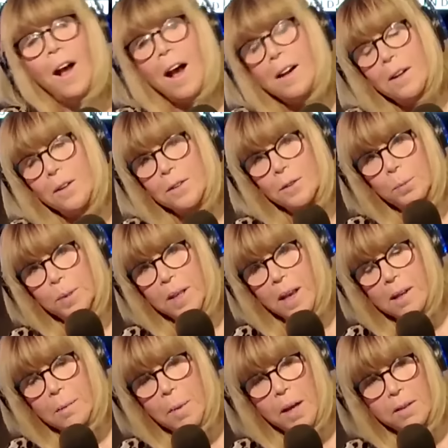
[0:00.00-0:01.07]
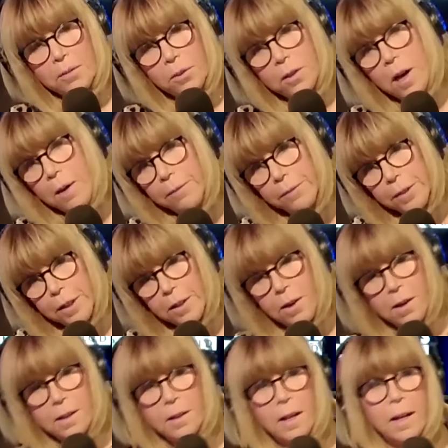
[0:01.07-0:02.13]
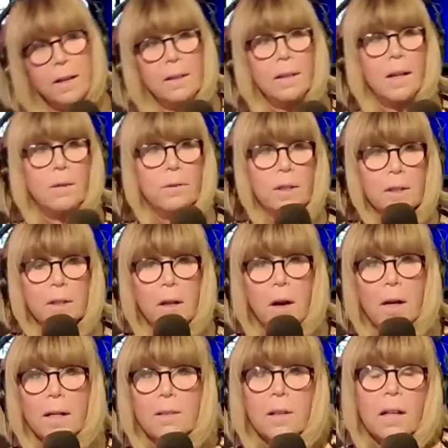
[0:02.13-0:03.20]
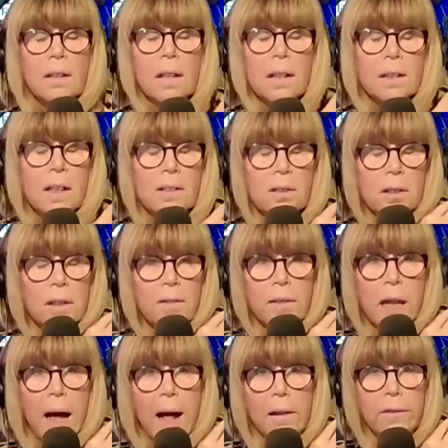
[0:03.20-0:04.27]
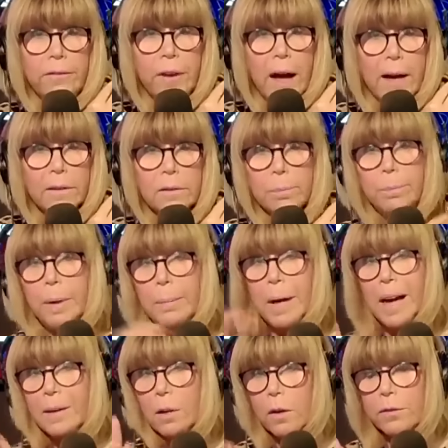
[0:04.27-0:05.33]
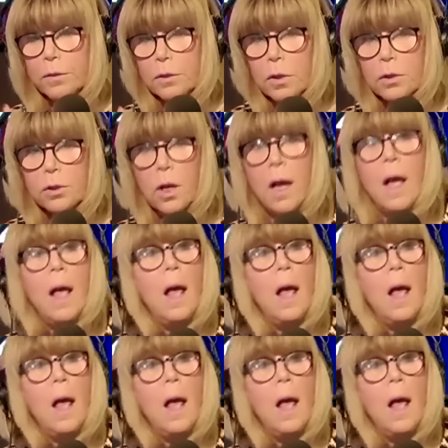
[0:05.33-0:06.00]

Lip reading: I know. The spaghetti models are comforting, aren't they? They really are. Unless you live in Halifax. Bye-bye, Nova Scotia.